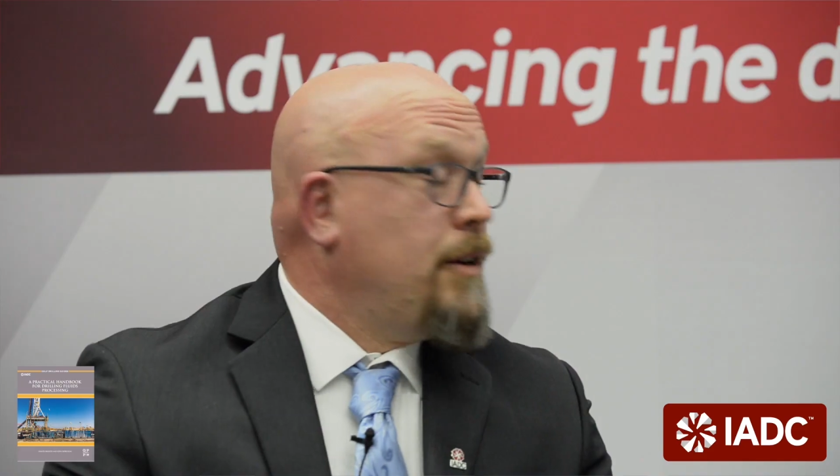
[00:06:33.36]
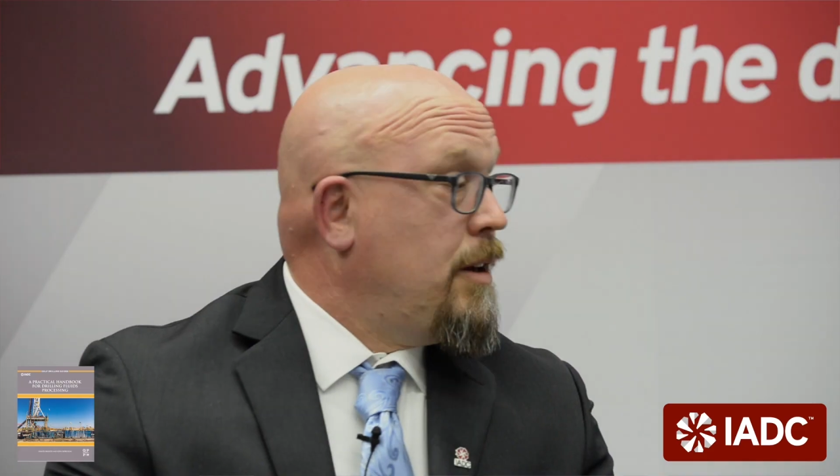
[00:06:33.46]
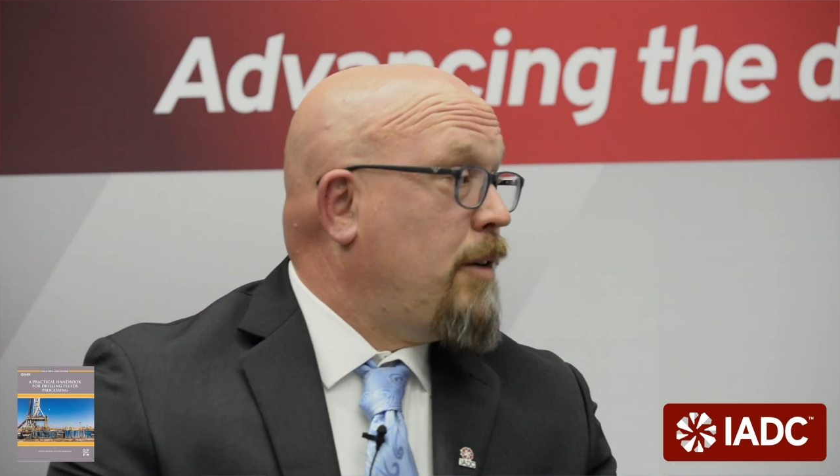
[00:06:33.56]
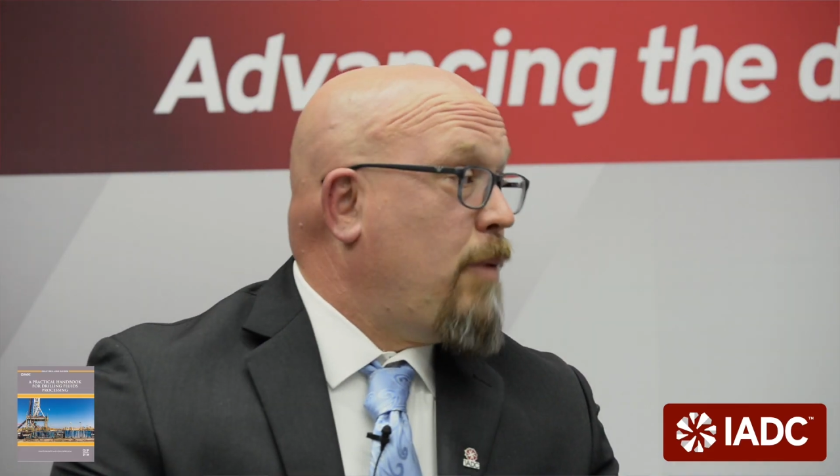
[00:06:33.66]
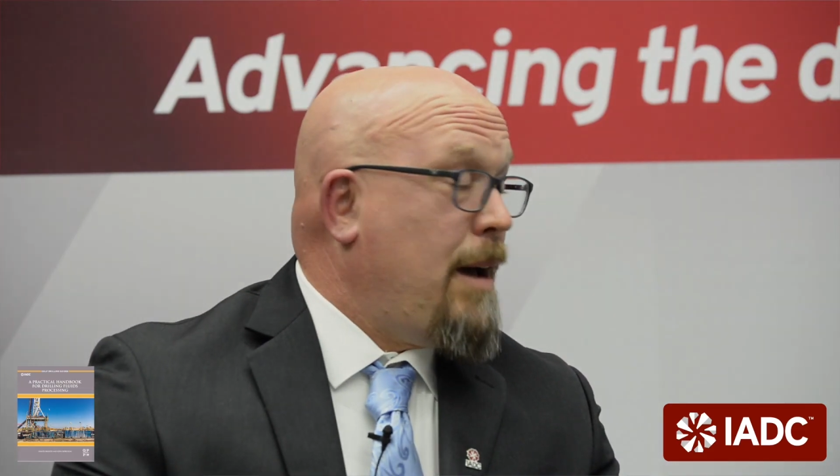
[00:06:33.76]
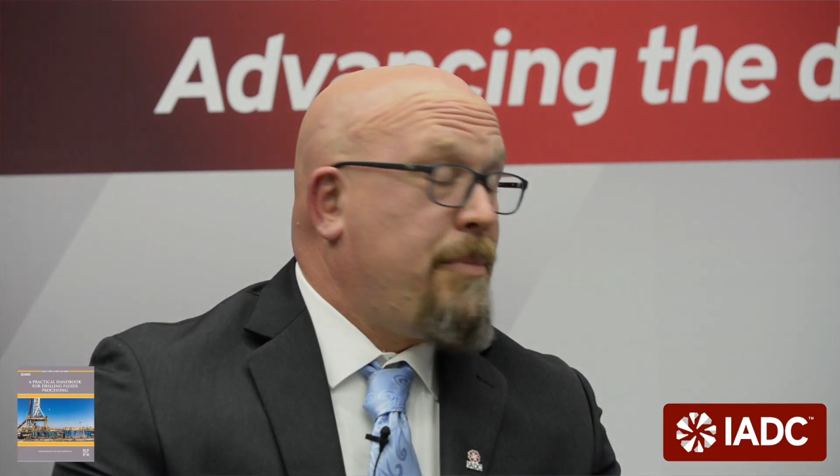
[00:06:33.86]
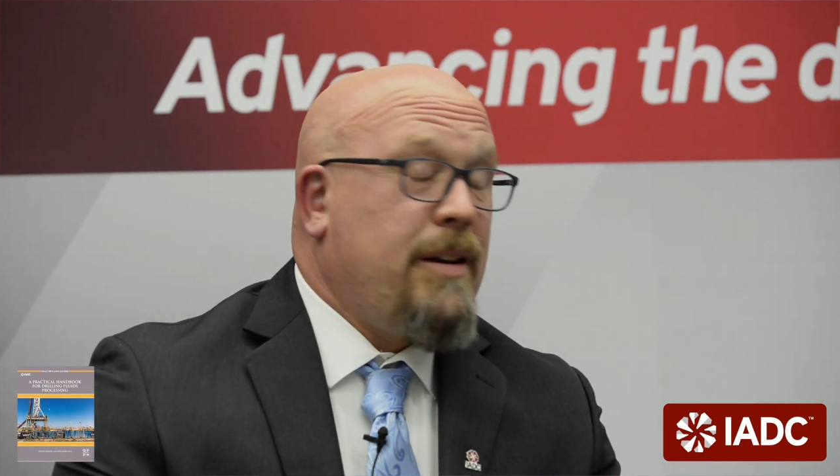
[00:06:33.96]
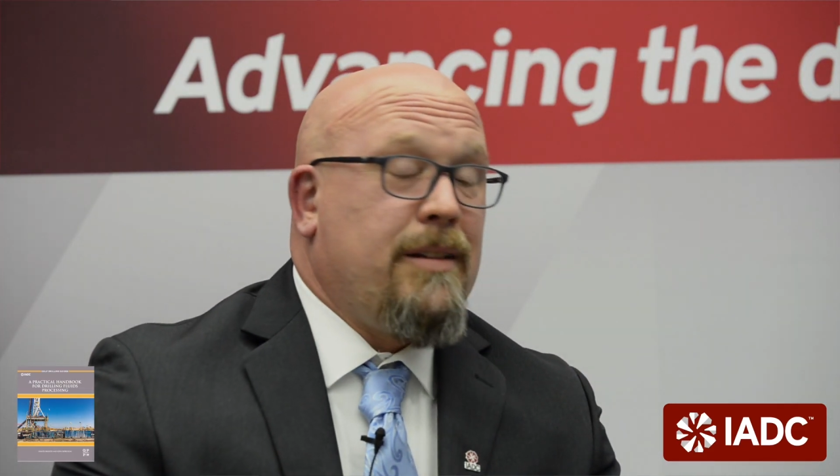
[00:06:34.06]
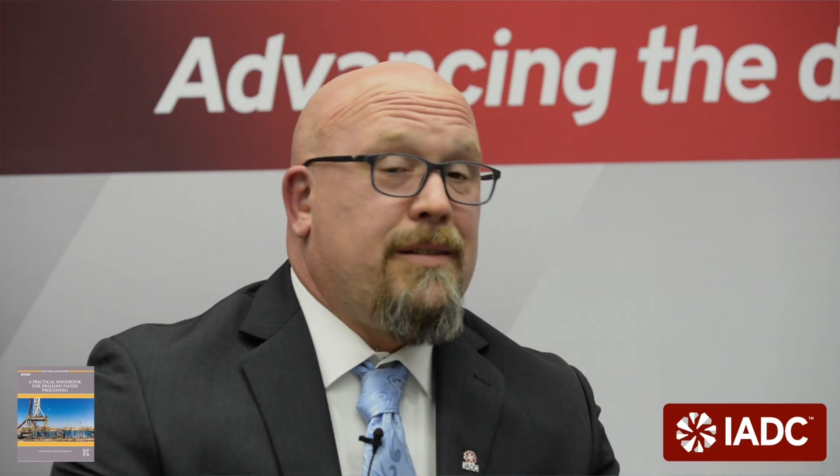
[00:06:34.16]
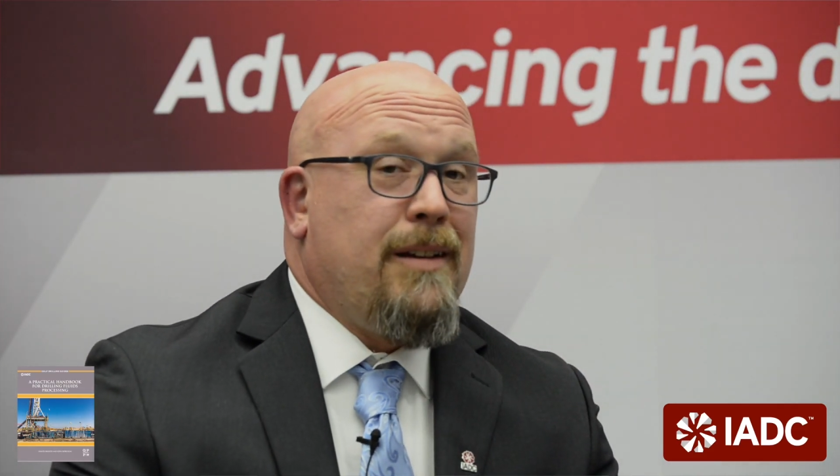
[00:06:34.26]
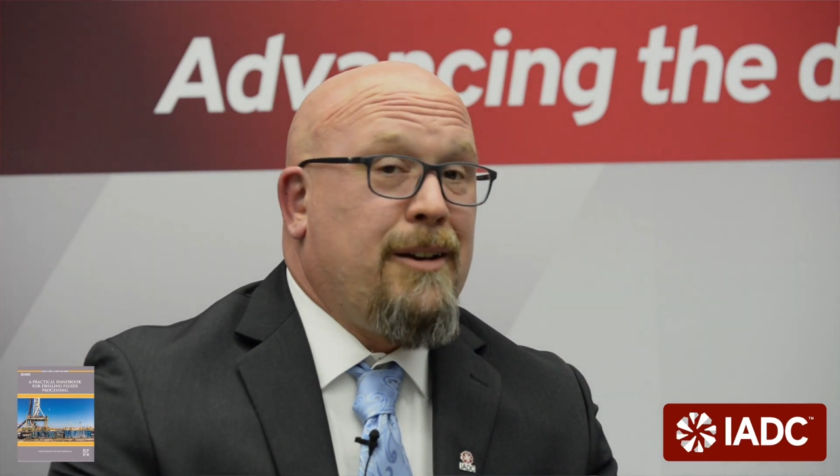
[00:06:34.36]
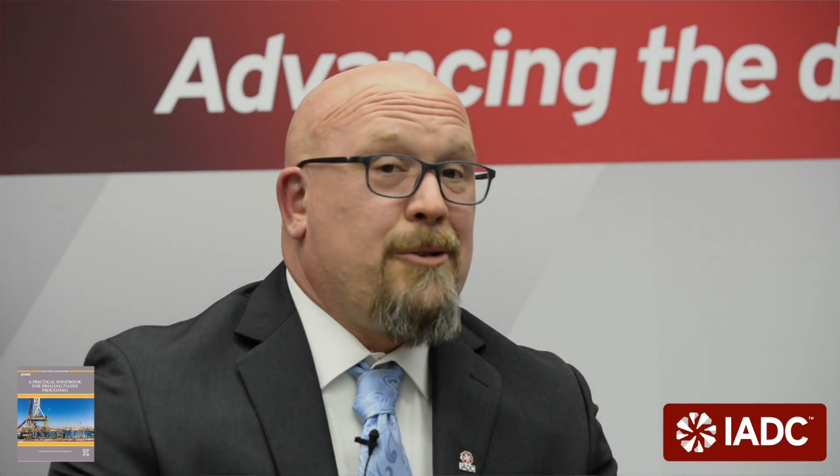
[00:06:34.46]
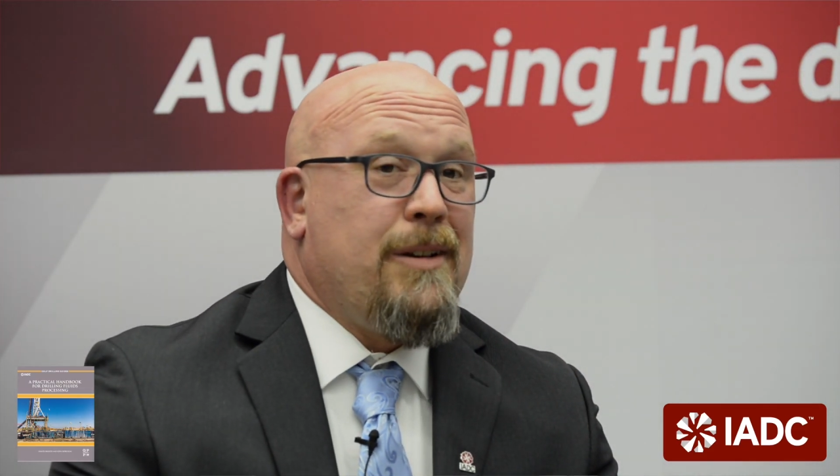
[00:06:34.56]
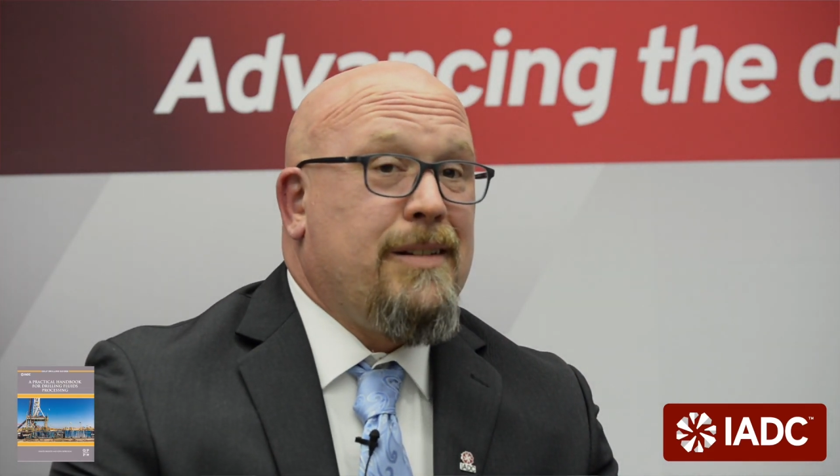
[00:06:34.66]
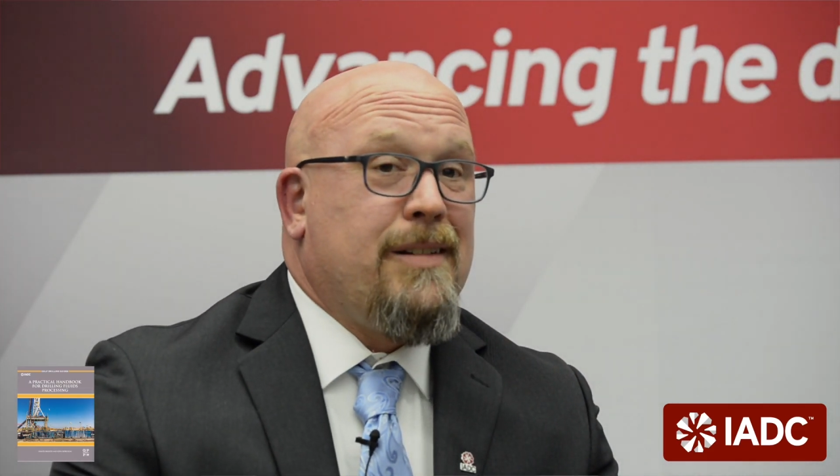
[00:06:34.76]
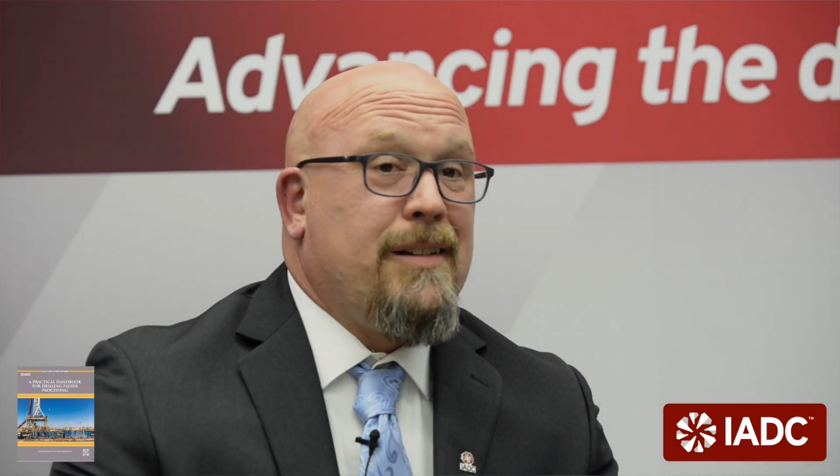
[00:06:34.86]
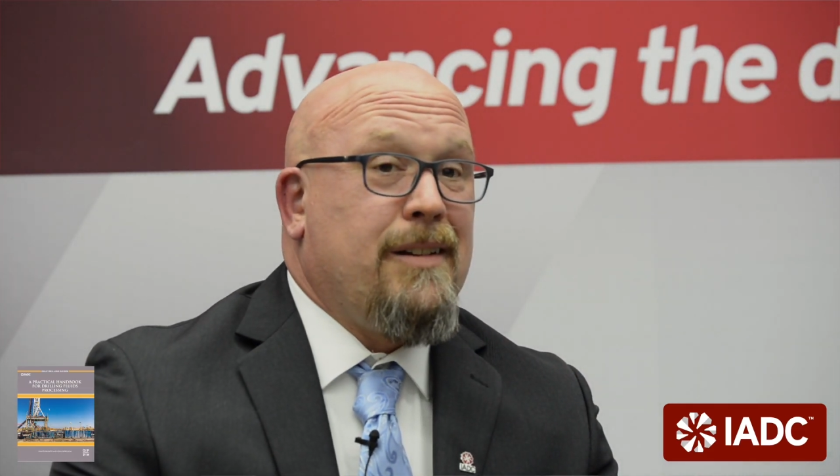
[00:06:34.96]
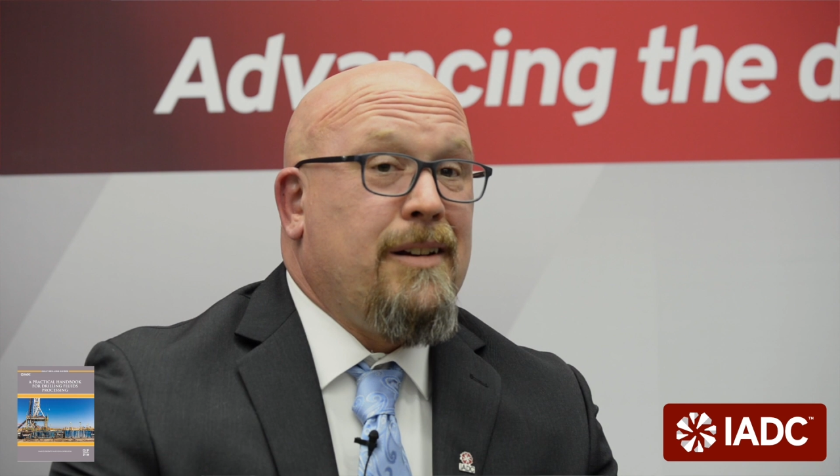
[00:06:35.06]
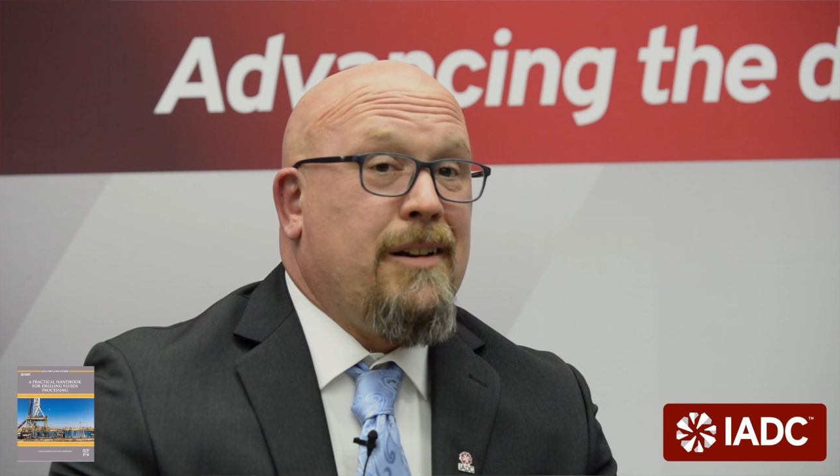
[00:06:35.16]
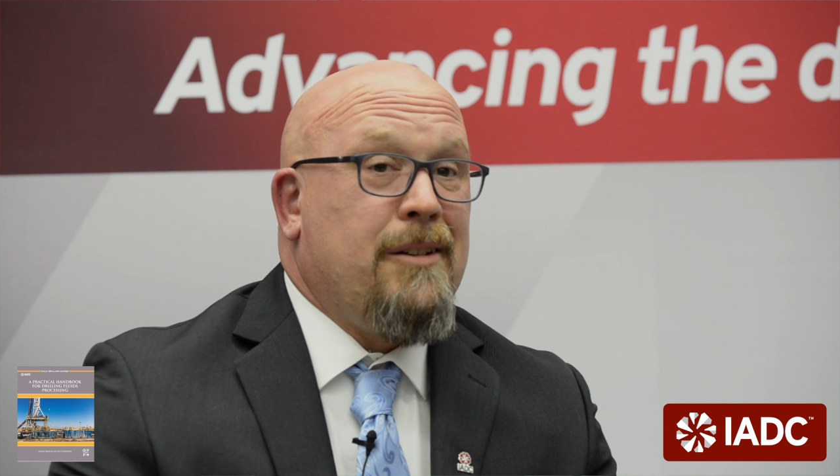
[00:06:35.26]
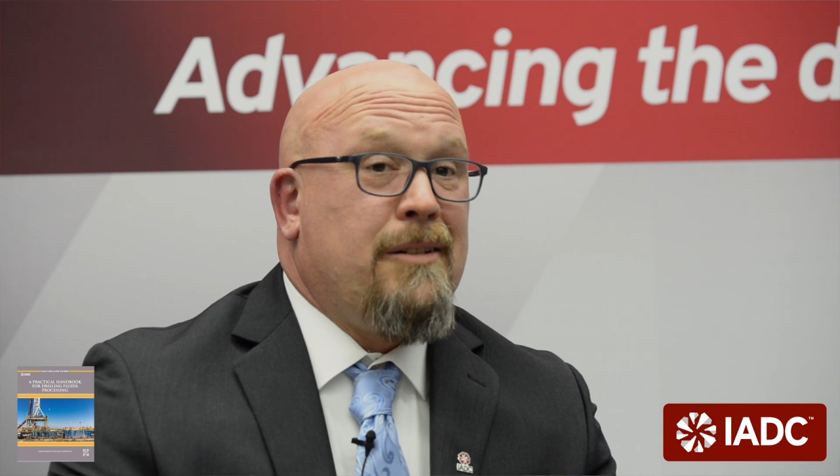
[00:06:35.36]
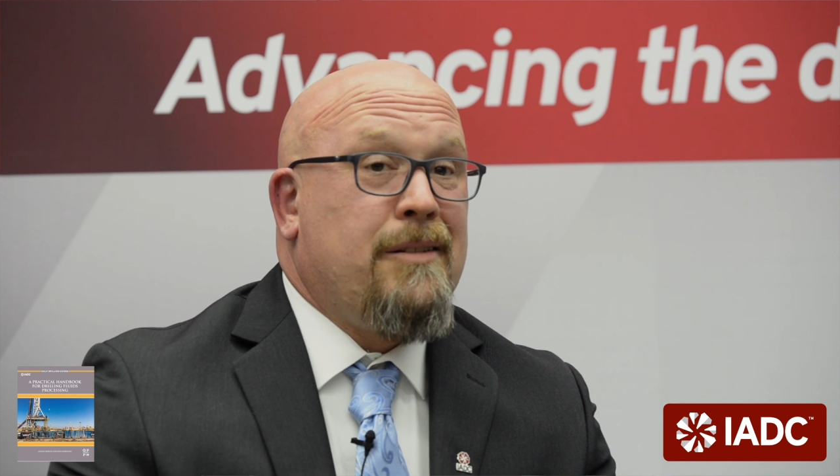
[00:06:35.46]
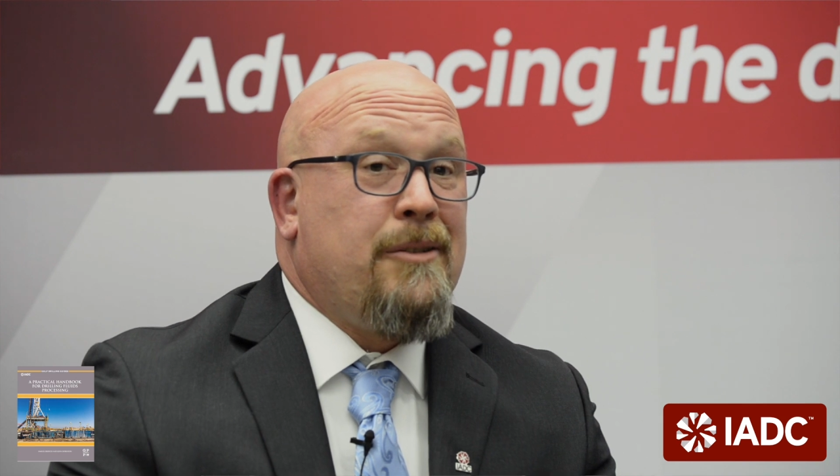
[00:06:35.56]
A rapid increase in